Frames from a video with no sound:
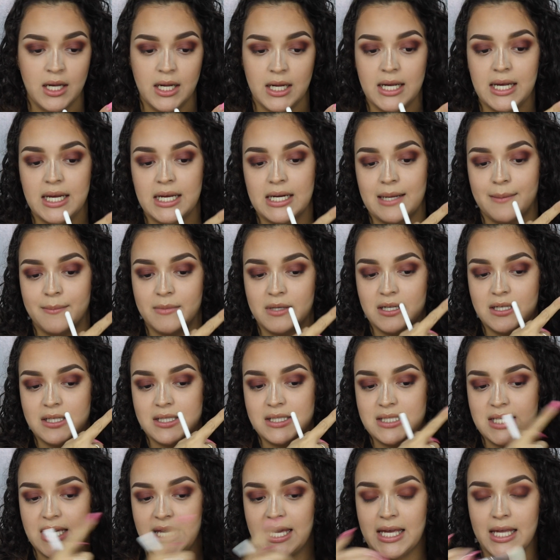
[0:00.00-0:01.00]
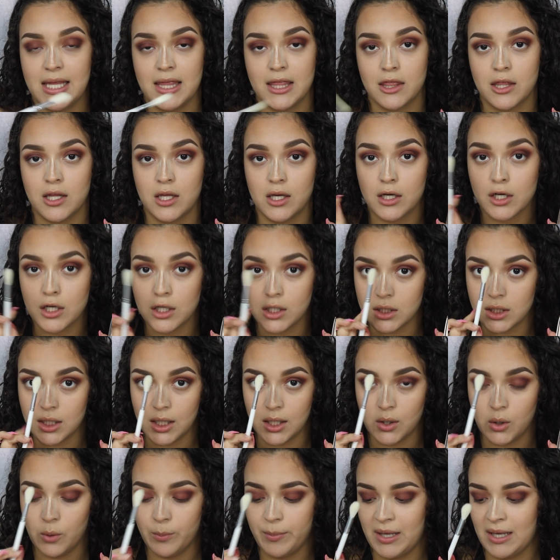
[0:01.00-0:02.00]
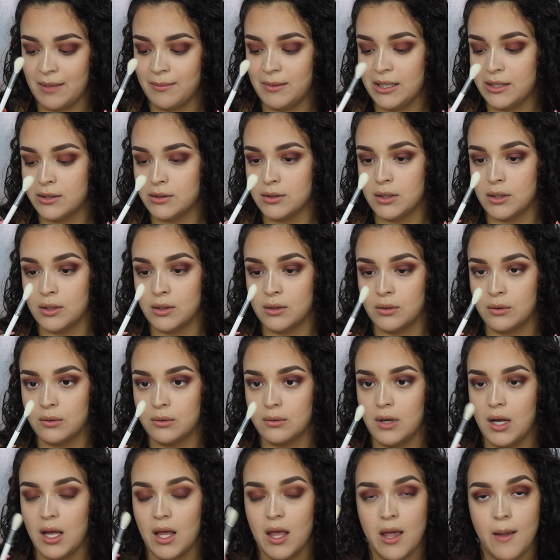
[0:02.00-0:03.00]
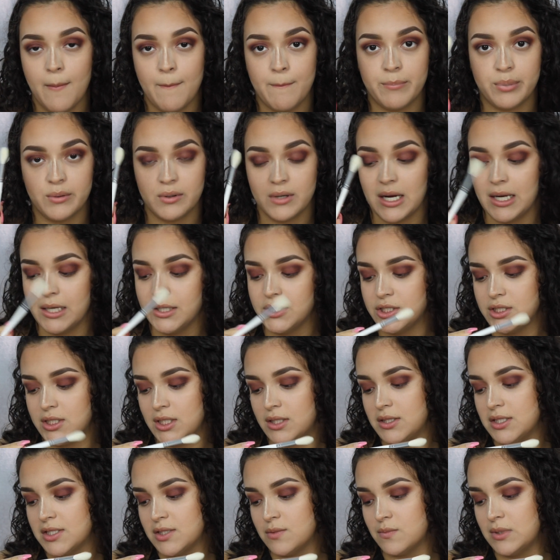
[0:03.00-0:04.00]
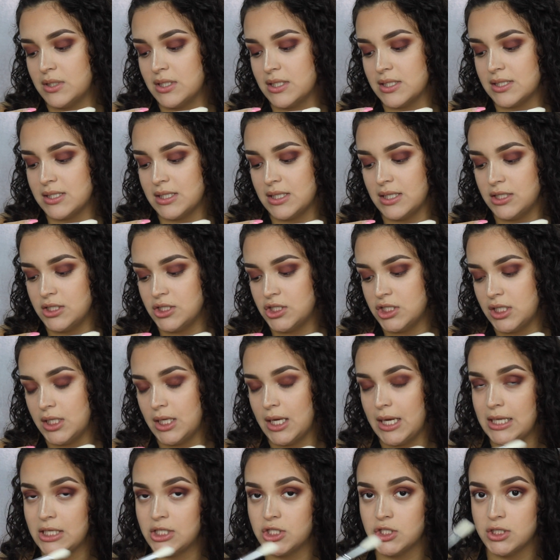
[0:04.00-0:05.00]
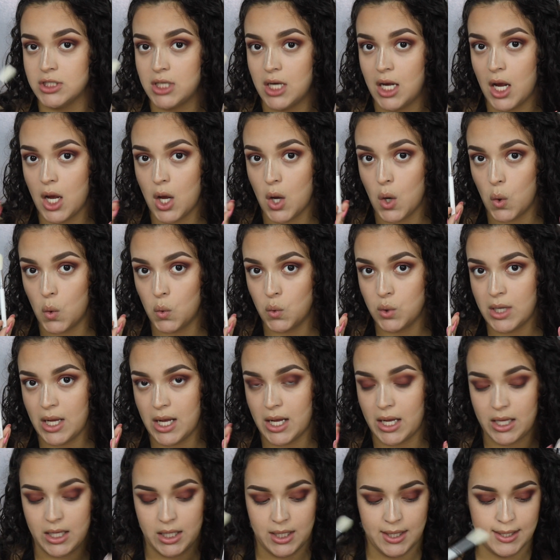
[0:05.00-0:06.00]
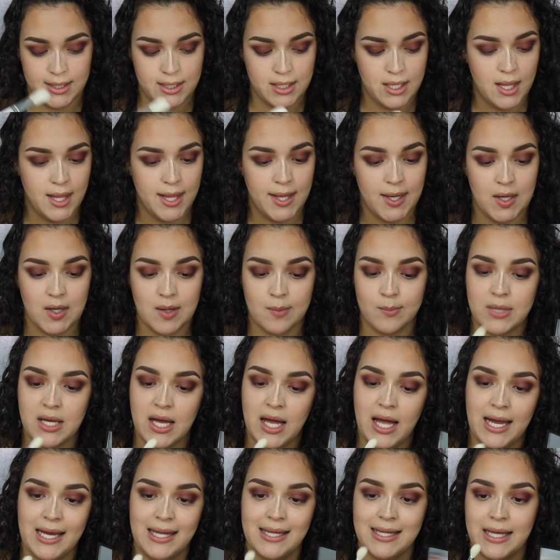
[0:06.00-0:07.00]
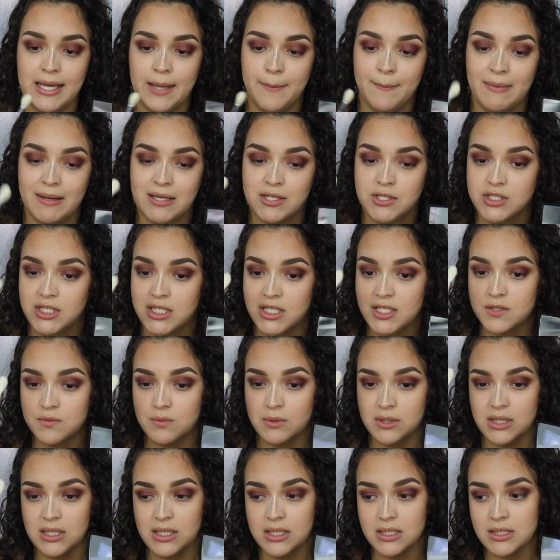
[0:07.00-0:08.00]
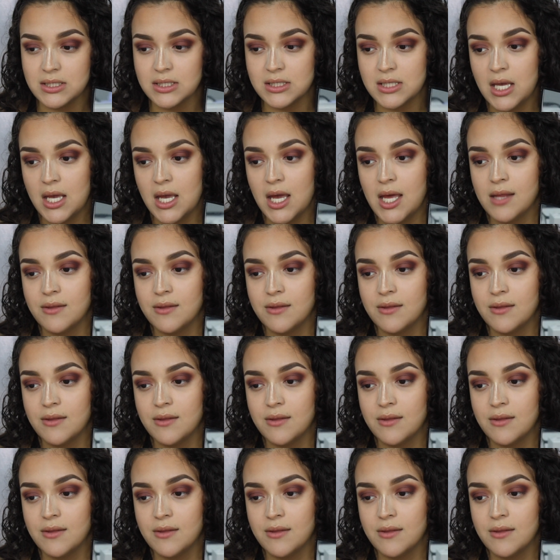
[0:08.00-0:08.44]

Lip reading: and I'm going to take the Glow Baby Glow brush, and this one is the GH09, and I'm going to highlight my cheeks with this.